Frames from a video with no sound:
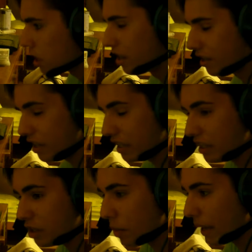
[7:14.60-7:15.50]
She
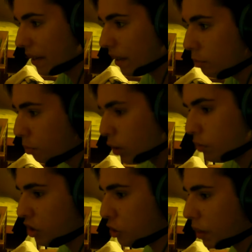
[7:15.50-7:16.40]
disappeared and then,
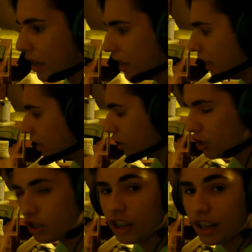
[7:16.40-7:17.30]
boom, she's back again.
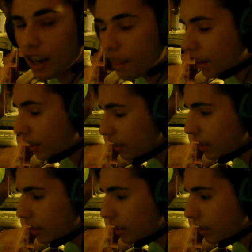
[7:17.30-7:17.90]
Suddenly, like that.